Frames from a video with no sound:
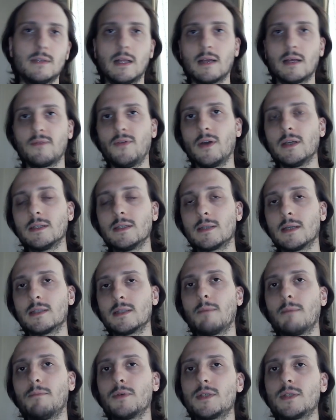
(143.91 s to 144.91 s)
like for instance,
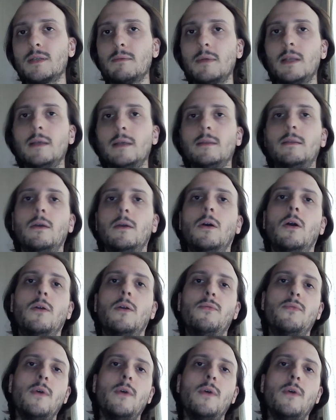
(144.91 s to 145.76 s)
the possibility of